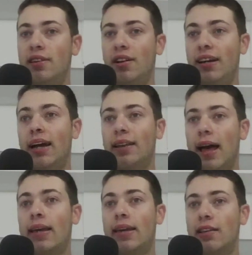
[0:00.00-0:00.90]
Tierney I
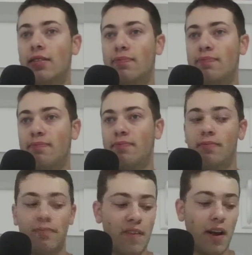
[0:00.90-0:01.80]
like. He's
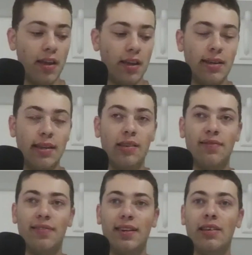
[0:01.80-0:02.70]

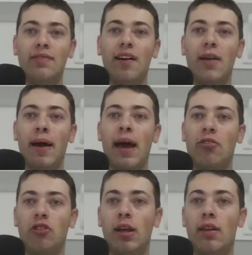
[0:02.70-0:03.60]
very
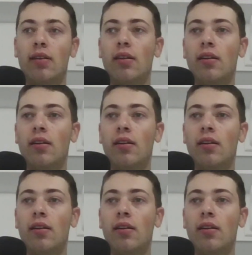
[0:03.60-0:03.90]
passionate.